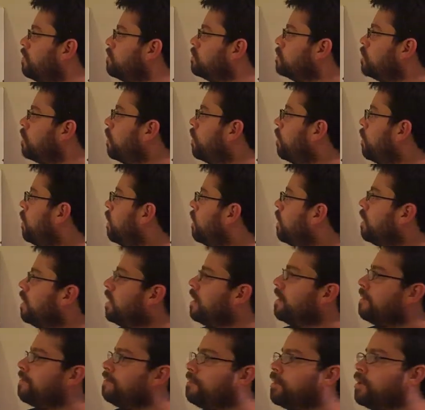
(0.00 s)
So
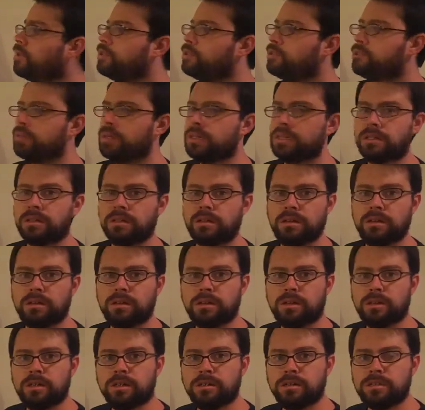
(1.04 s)
most recently,
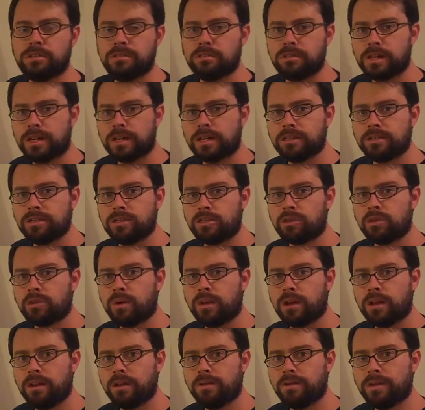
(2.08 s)
in
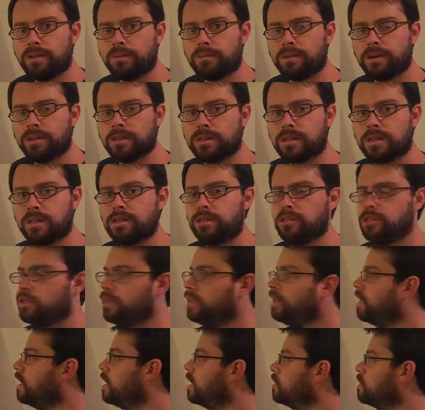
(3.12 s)
2012, in the
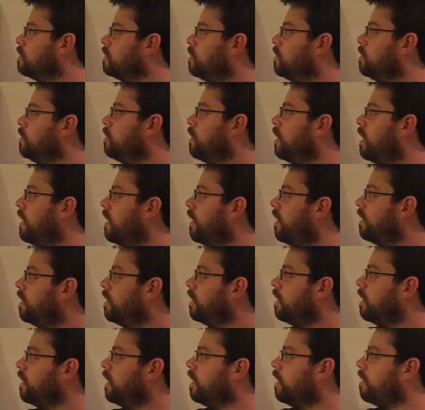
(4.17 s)
presidential election, you
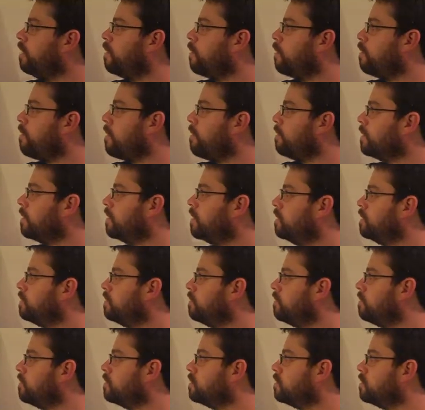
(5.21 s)
had the
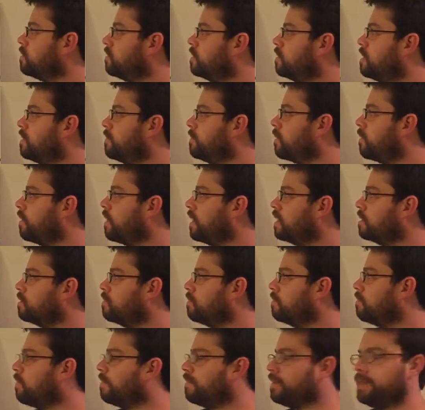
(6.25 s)
Republicans versus the Democrats.
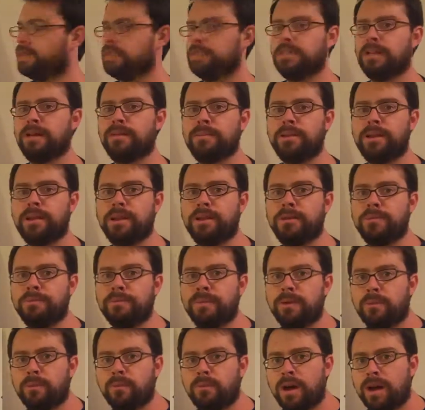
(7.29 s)
Republicans nominated
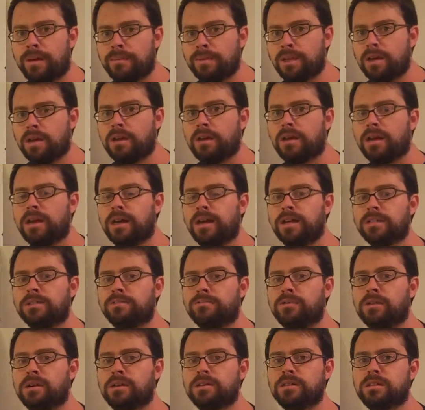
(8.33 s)
Mitt Romney as
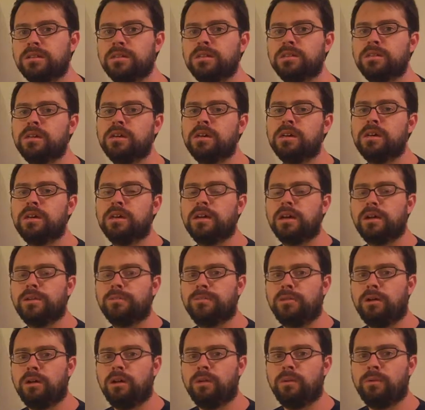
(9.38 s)
president and
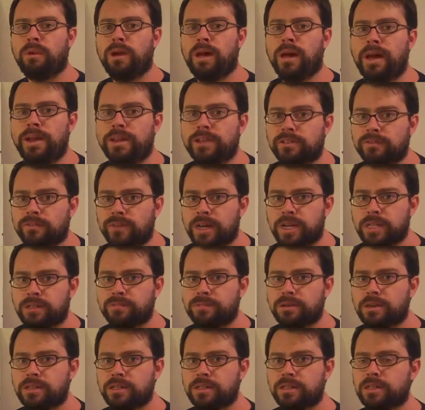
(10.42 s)
Paul Ryan as vice
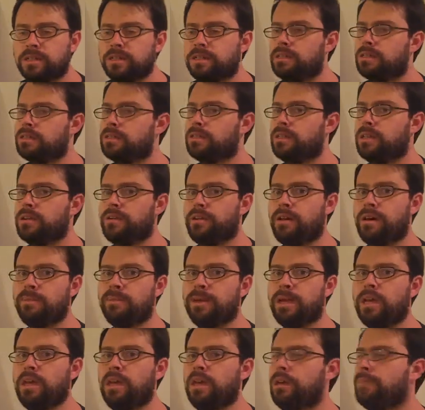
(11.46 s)
president as their
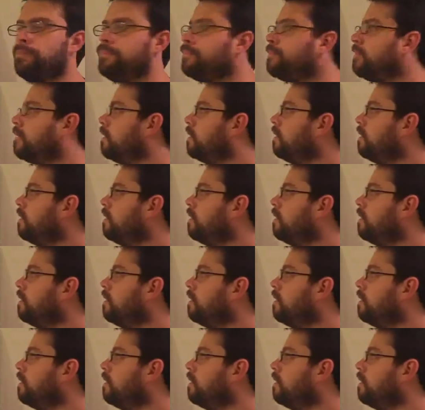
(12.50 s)
nominee.